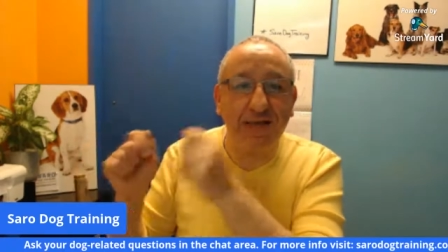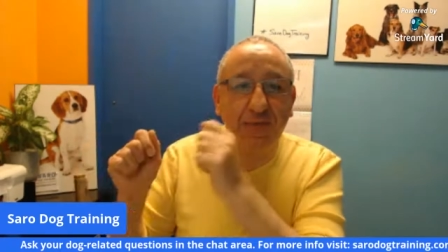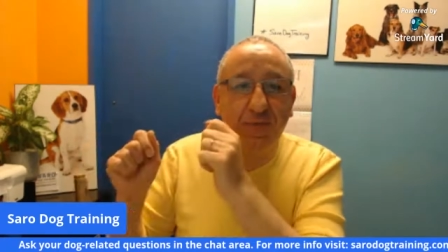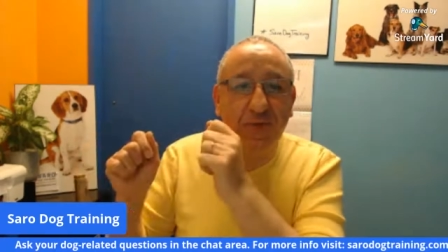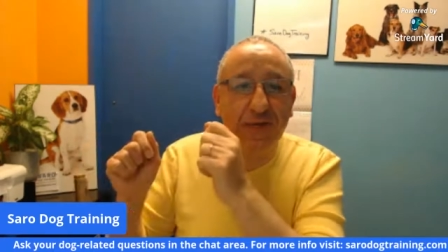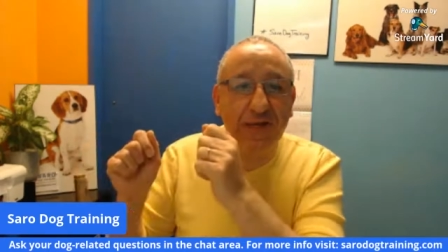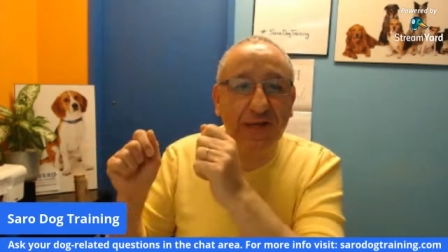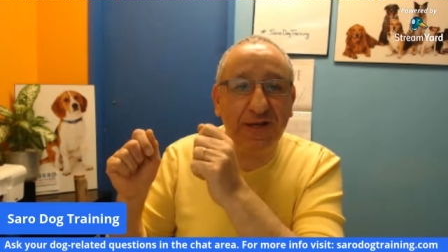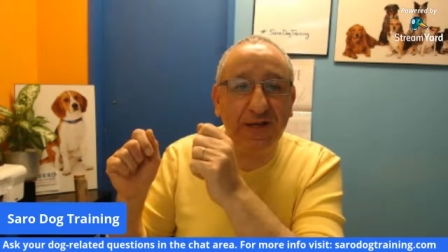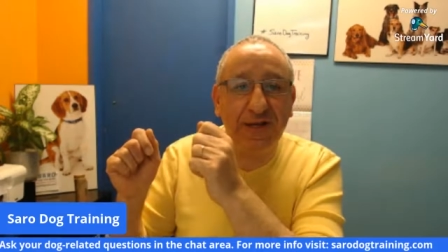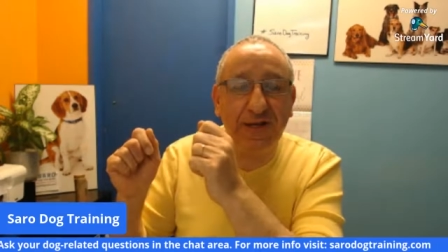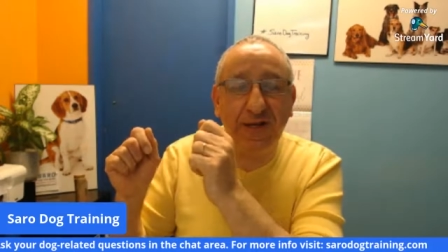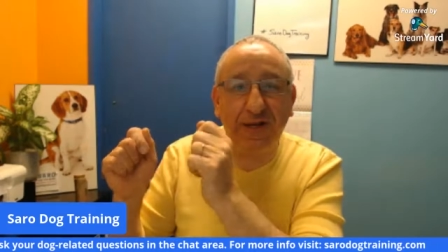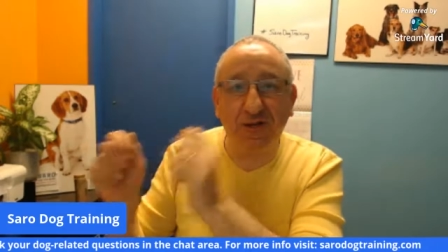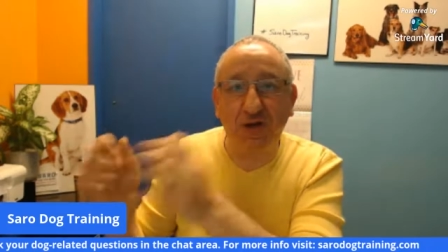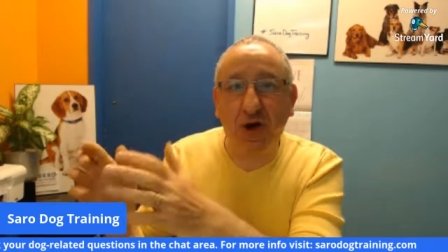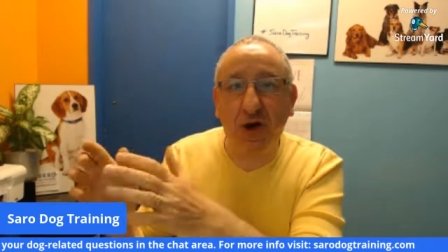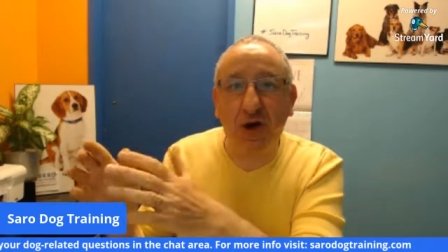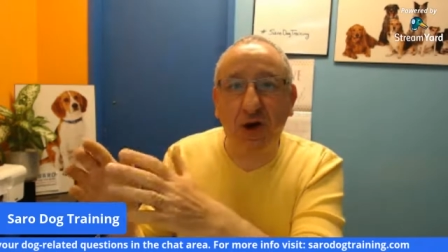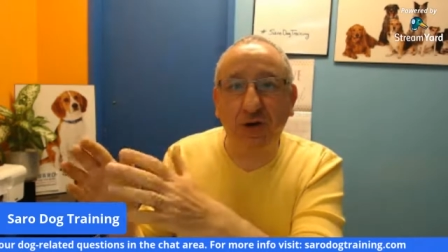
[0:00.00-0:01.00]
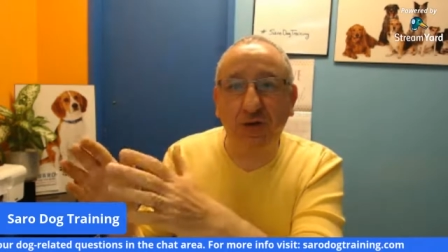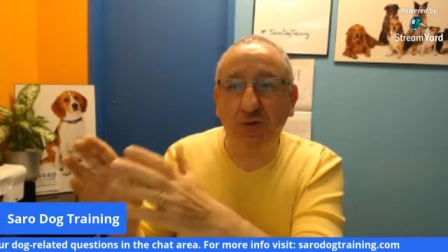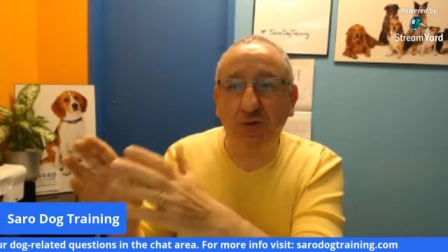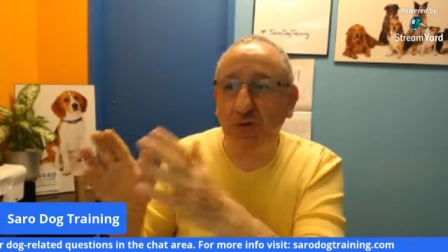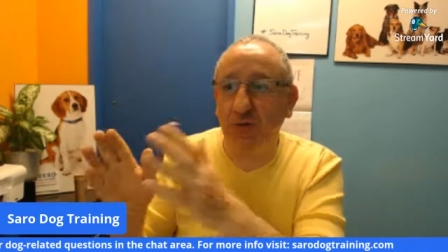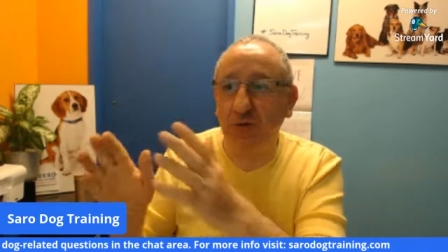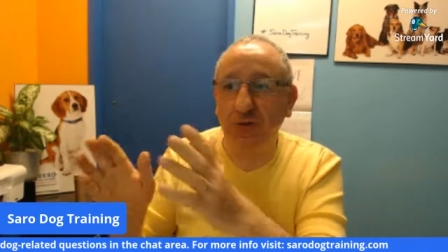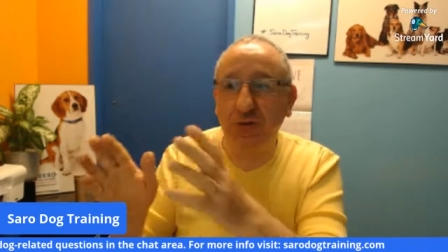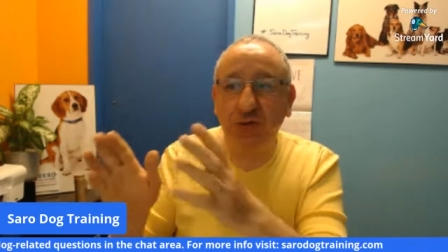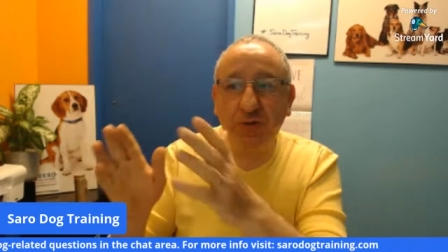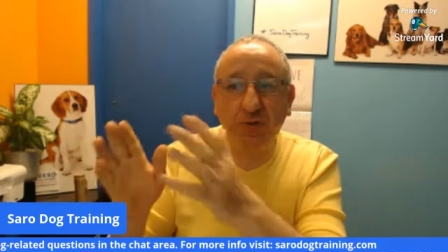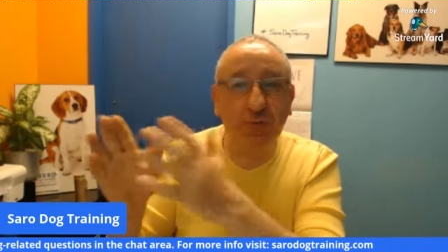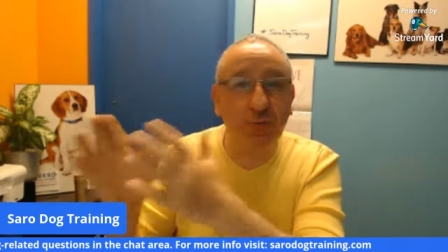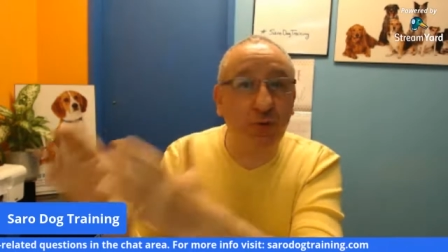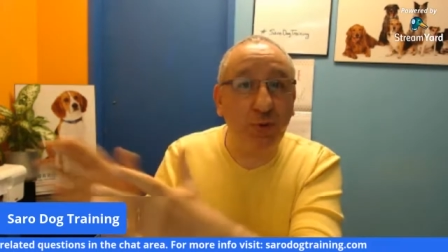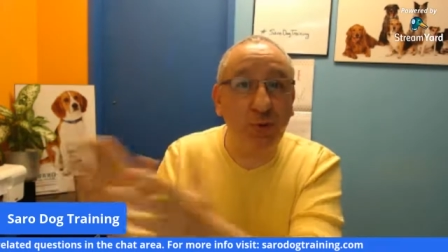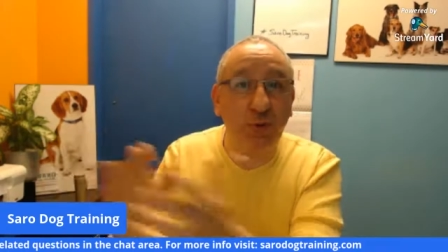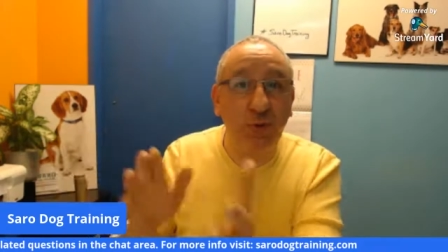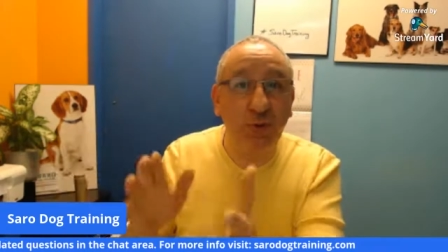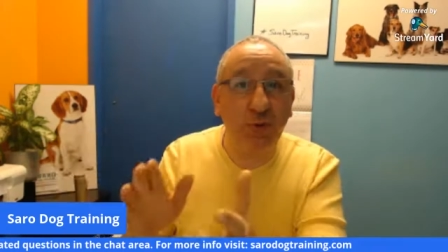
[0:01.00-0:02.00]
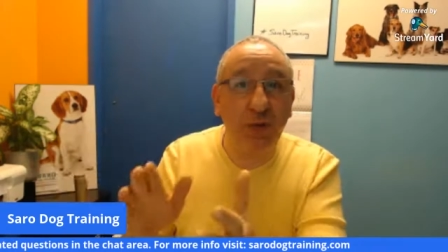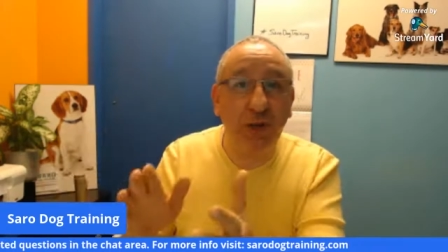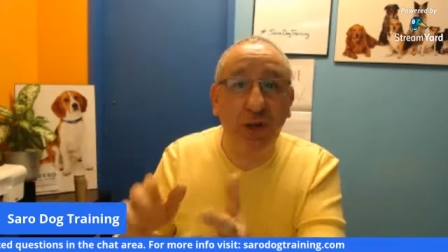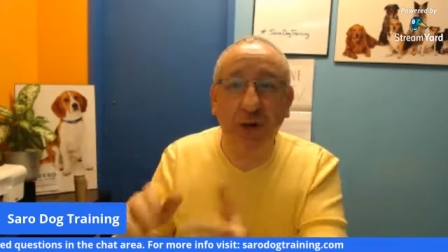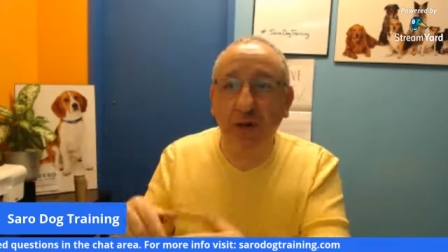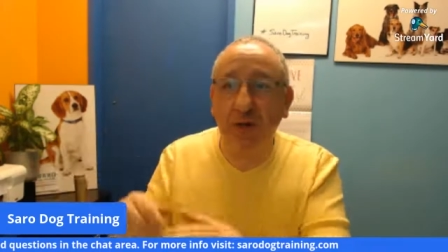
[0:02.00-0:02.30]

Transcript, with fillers: We needed a dog who could pull,